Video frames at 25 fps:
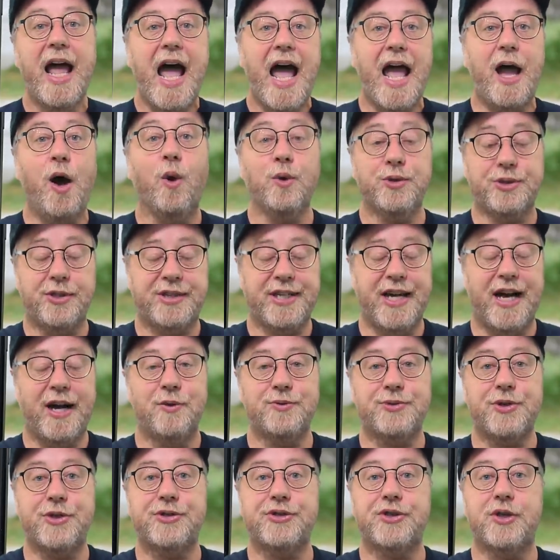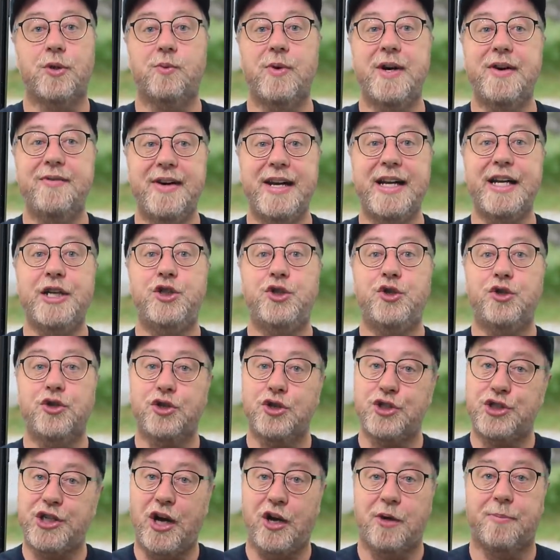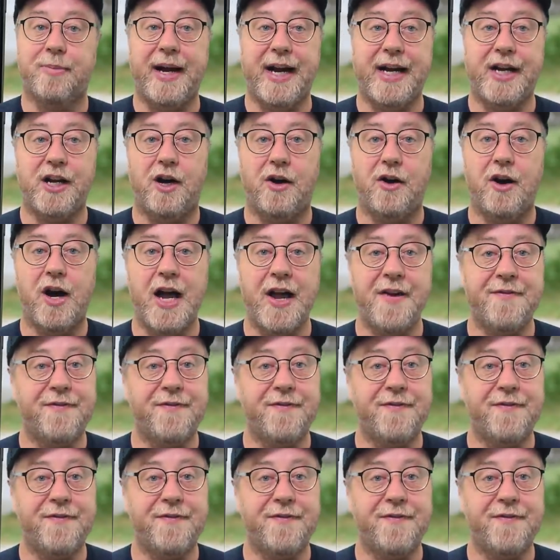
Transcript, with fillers: It also tells us that we really shouldn't jailbreak our